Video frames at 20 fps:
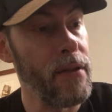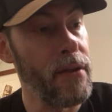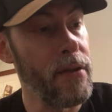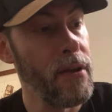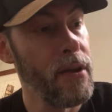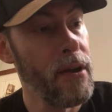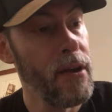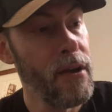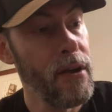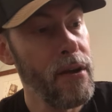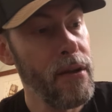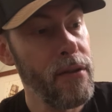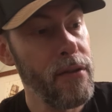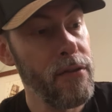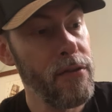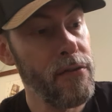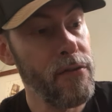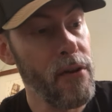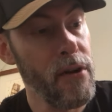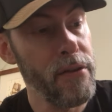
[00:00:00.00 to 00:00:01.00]
the
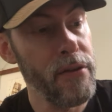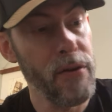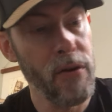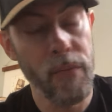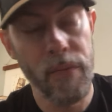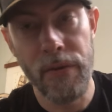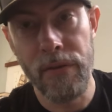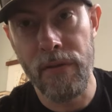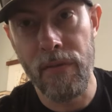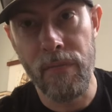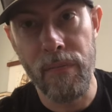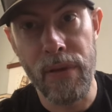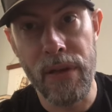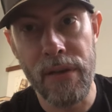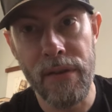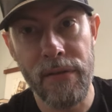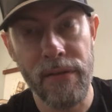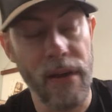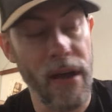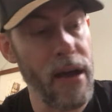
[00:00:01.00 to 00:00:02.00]
song that opens the
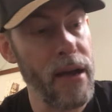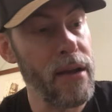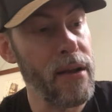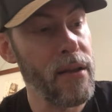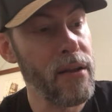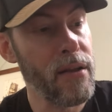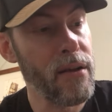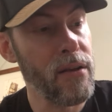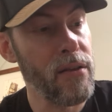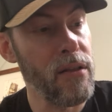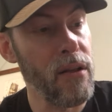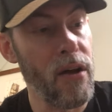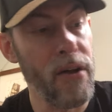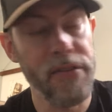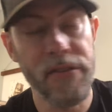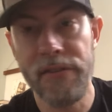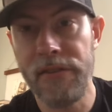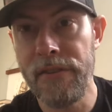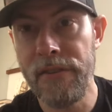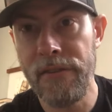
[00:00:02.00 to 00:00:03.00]
B-side,
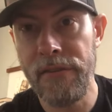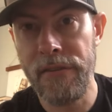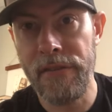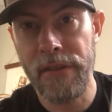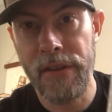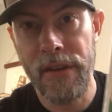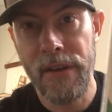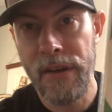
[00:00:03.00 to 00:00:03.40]
Clonstance,